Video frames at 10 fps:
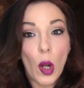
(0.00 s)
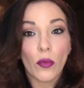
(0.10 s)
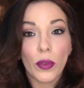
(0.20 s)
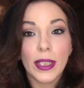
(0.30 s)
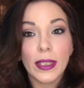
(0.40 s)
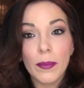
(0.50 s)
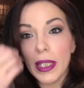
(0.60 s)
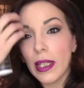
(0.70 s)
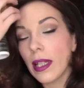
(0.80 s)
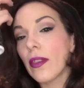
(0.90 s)
Reason
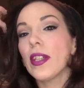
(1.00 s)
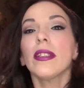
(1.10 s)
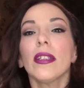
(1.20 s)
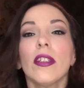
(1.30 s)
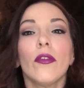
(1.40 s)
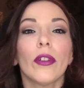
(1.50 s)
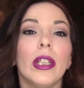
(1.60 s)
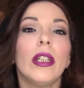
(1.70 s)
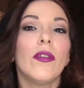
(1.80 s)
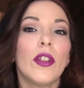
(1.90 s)
being, this doesn't
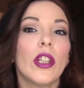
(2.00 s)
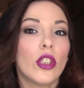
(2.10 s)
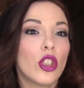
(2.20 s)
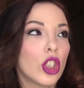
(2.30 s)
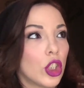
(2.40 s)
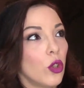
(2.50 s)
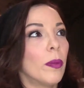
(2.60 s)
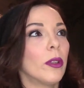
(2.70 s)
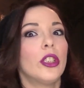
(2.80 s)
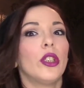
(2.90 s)
really give you that
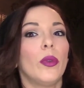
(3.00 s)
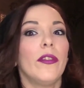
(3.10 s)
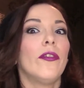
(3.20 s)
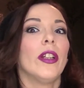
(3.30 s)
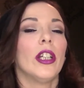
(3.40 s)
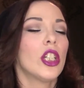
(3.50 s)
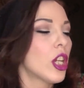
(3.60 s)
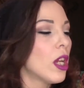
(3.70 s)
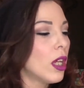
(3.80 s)
super dewy finish.